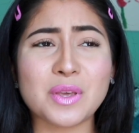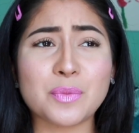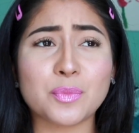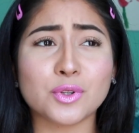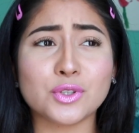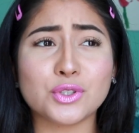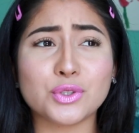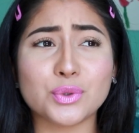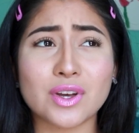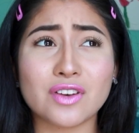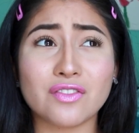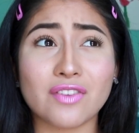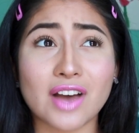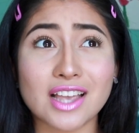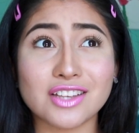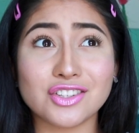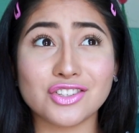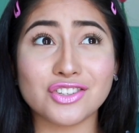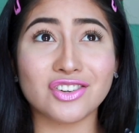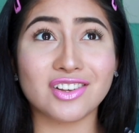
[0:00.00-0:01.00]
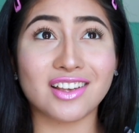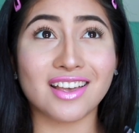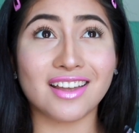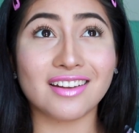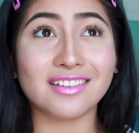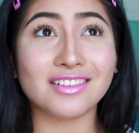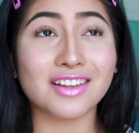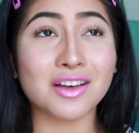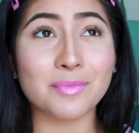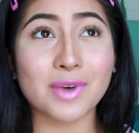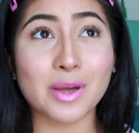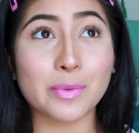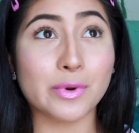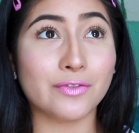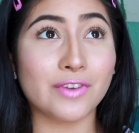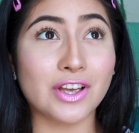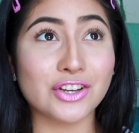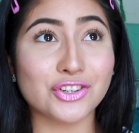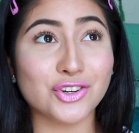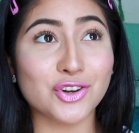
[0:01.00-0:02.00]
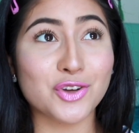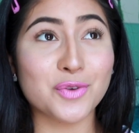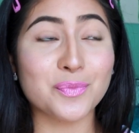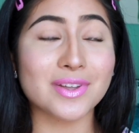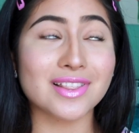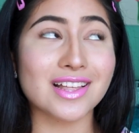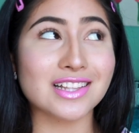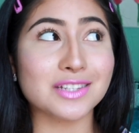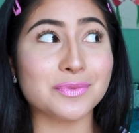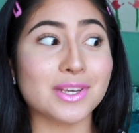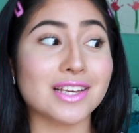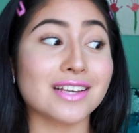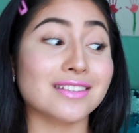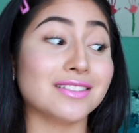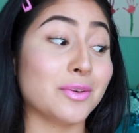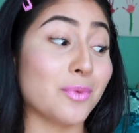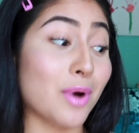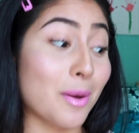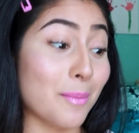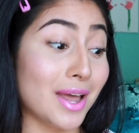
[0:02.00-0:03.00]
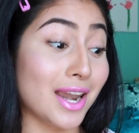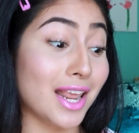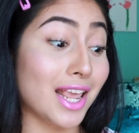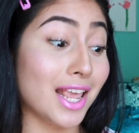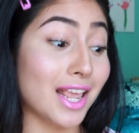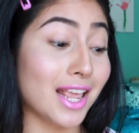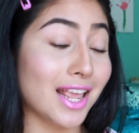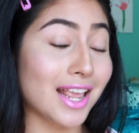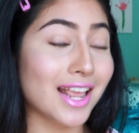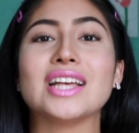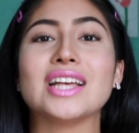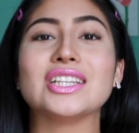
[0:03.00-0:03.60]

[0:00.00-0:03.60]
People do advise you to get it done by a professional, but that's because they want money.